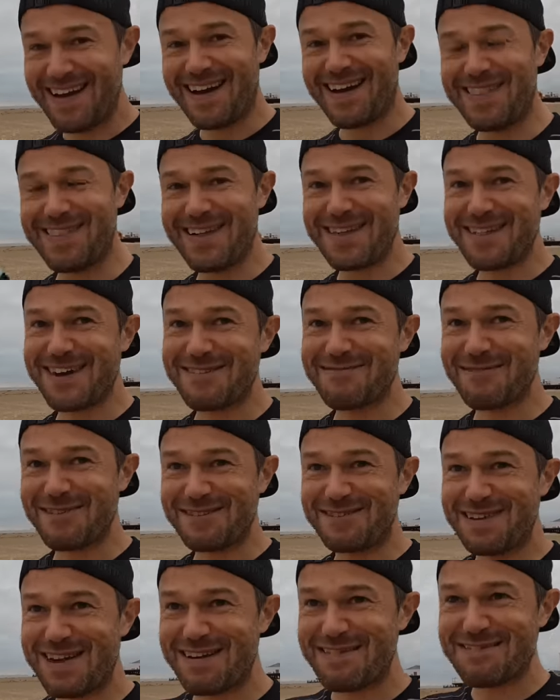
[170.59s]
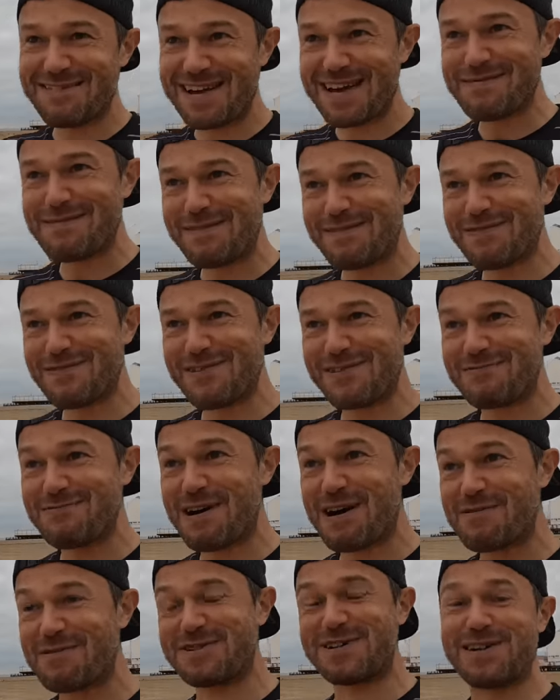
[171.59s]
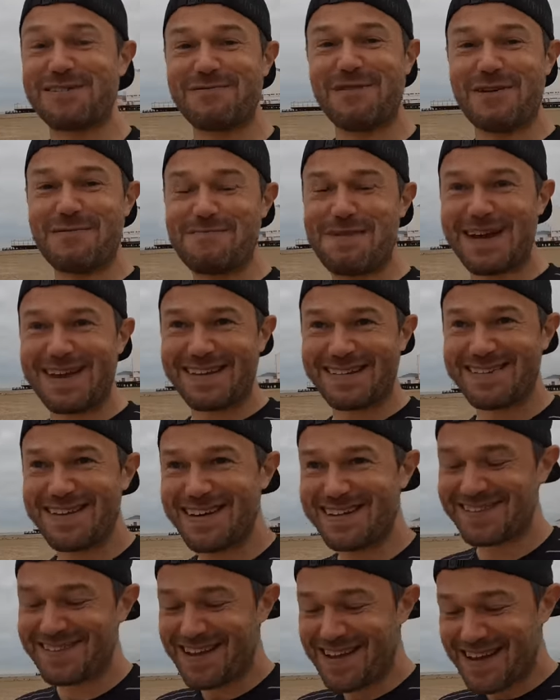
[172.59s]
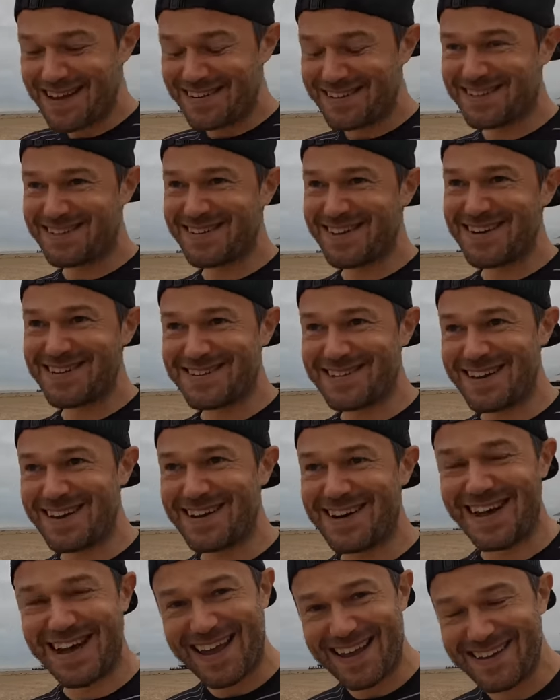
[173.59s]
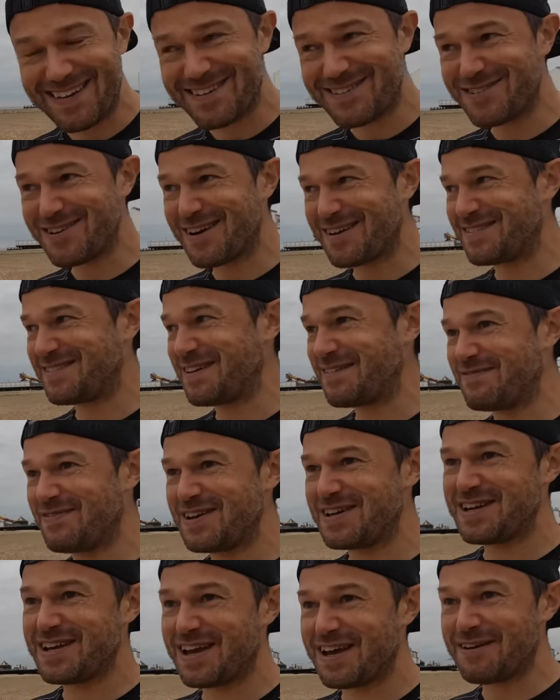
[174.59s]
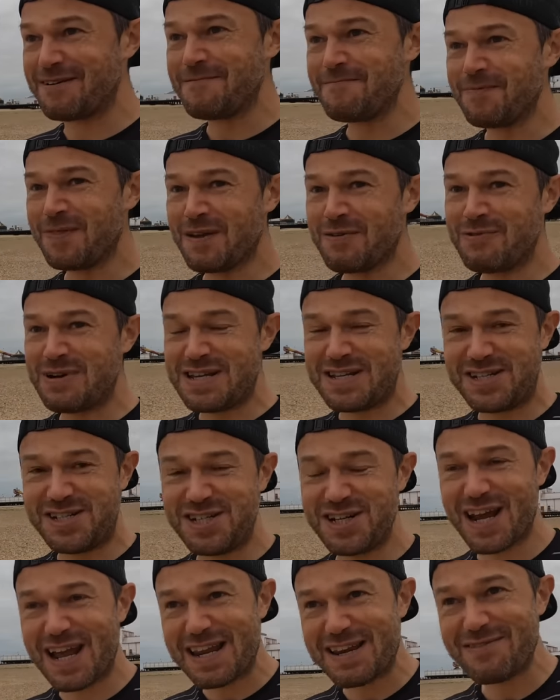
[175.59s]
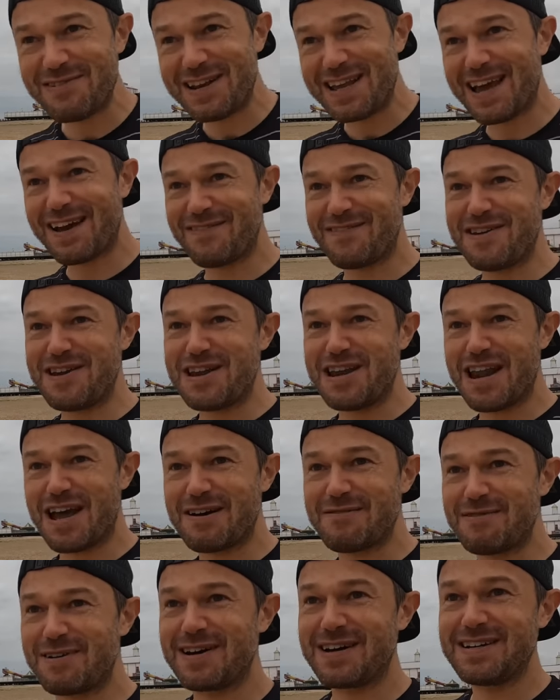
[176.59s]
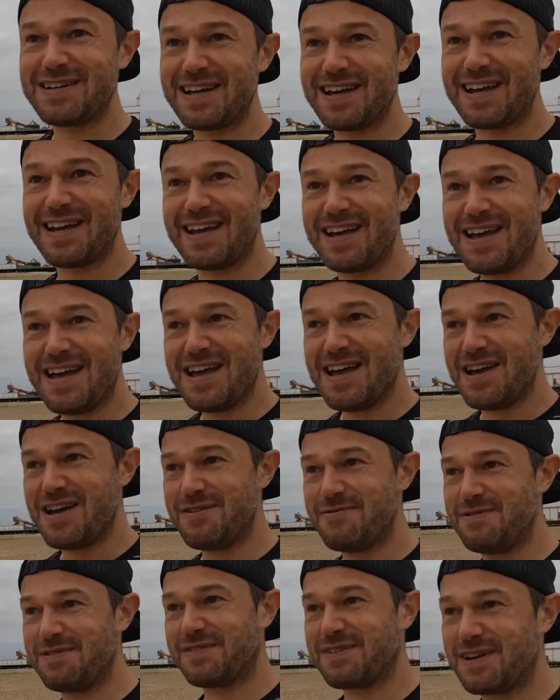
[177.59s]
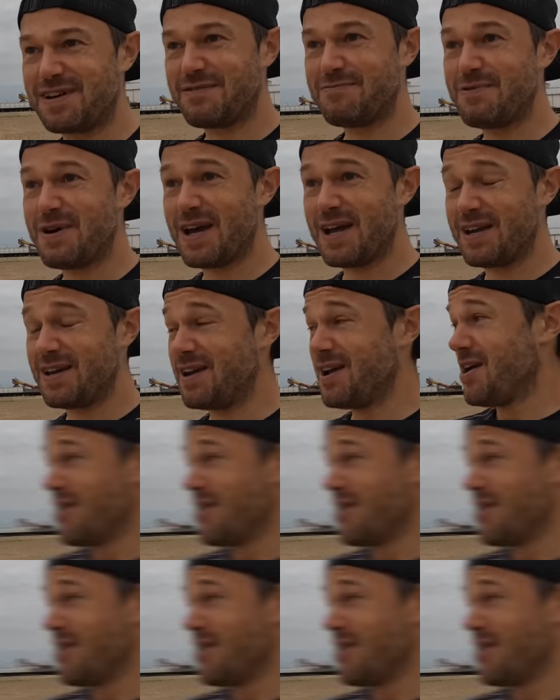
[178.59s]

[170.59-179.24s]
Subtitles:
I think that's what Sarah's aiming for as well, which is what makes this such an interesting video. We genuinely have no idea who is going to win.